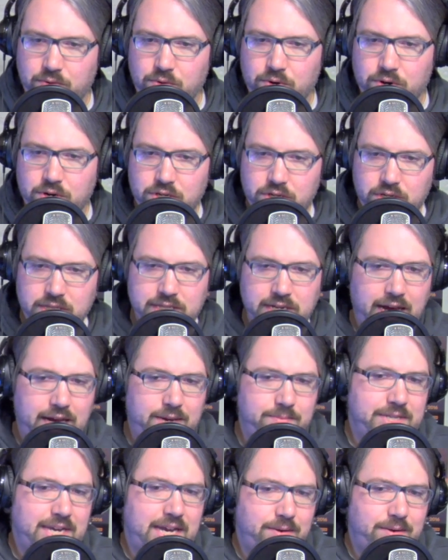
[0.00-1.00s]
or
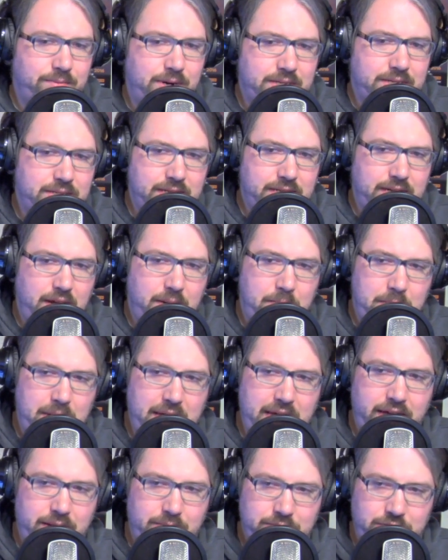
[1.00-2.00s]

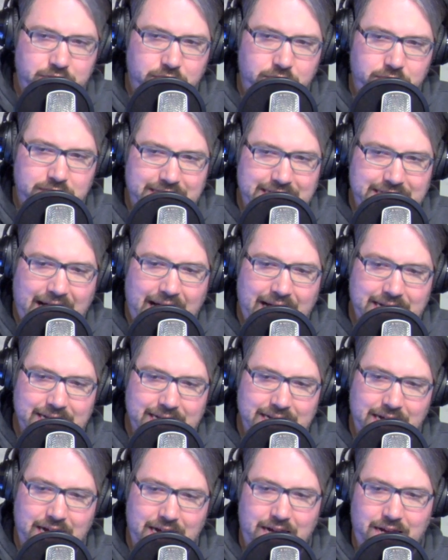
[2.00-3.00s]

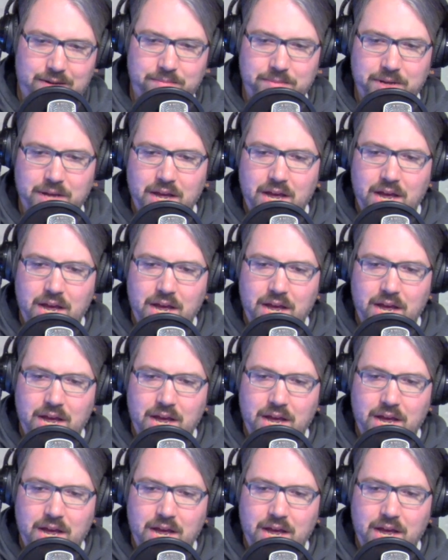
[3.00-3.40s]
goodtimes@WrestlingMayhemShow.com.